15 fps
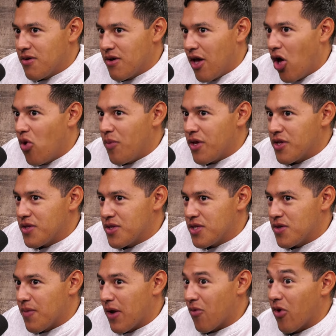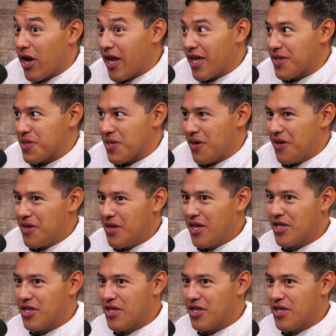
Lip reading: helmet to my right hand side.